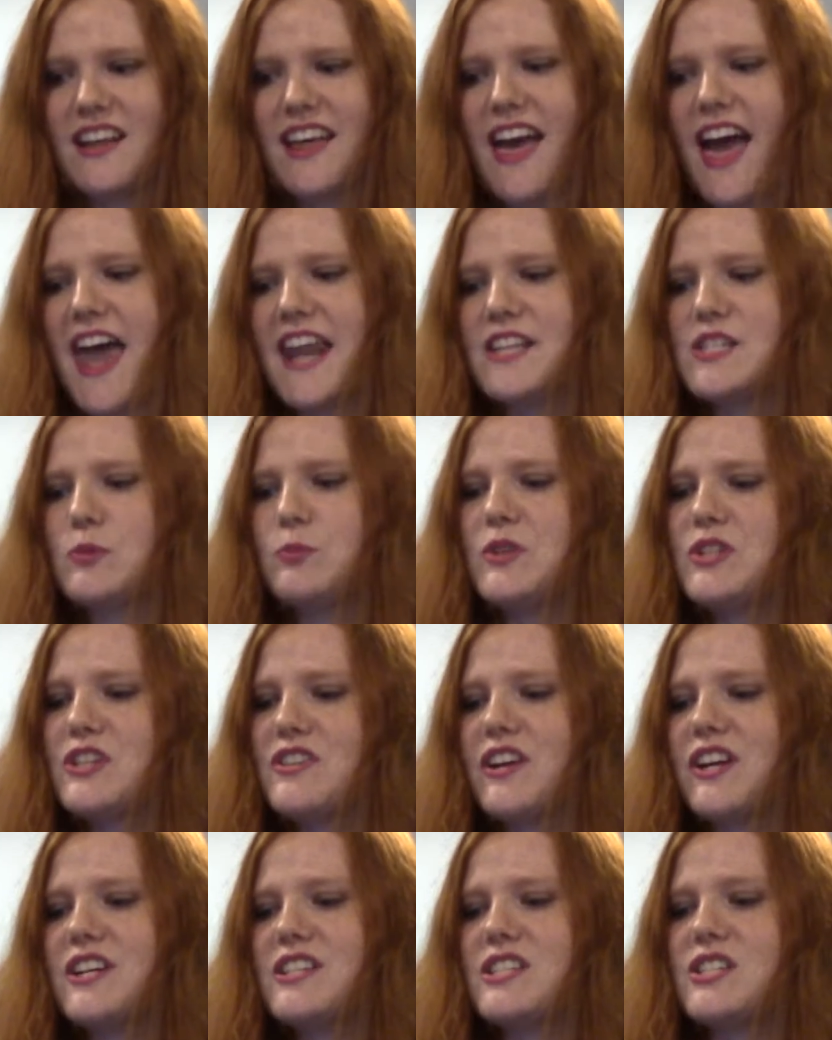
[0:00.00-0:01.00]
and it's winter
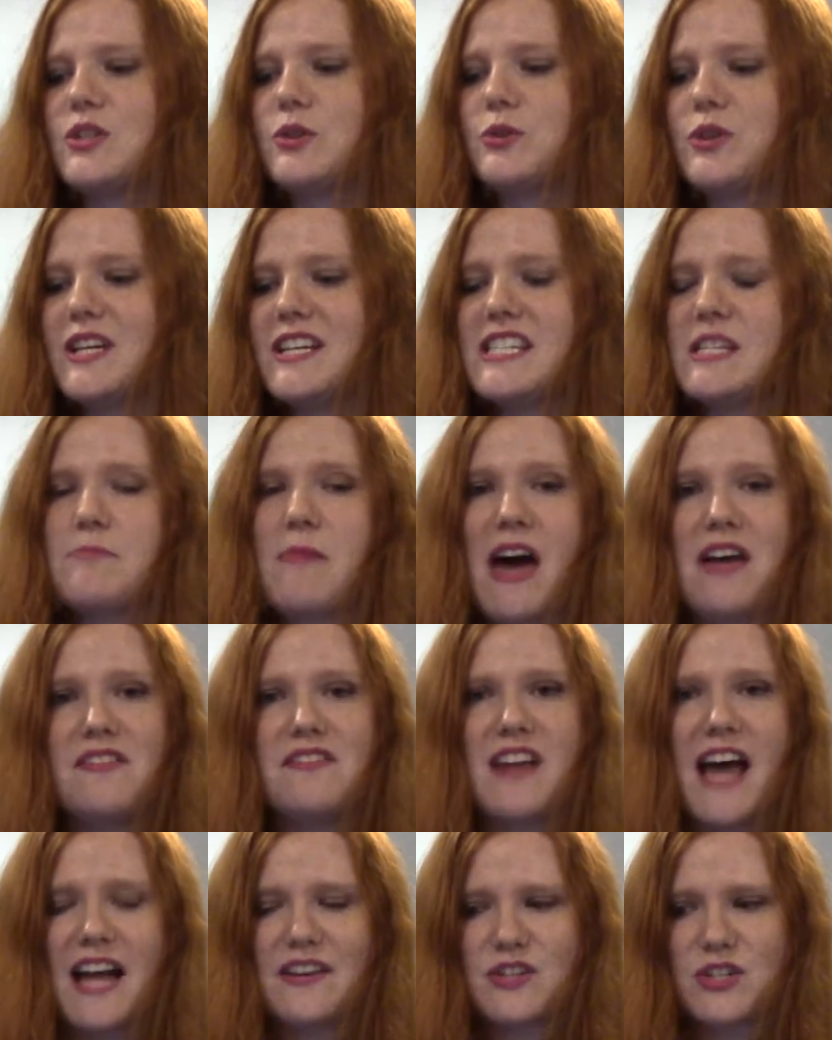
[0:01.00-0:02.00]
there to decrease the amount of
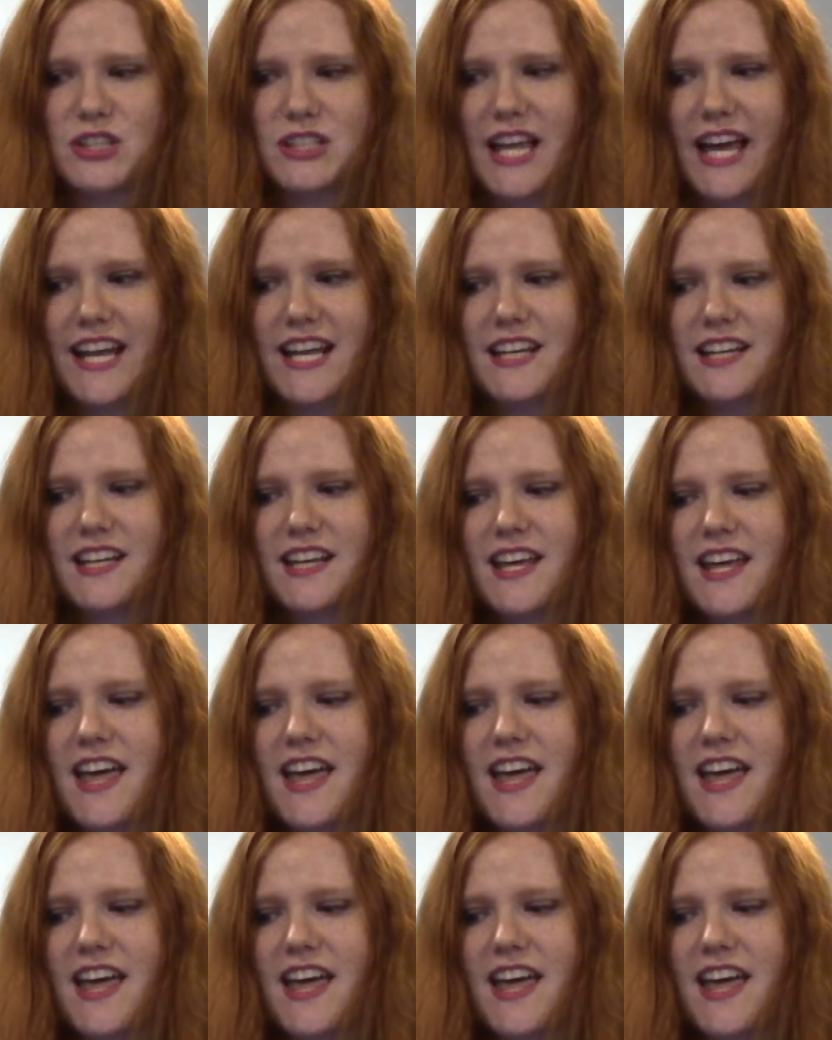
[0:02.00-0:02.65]
natural light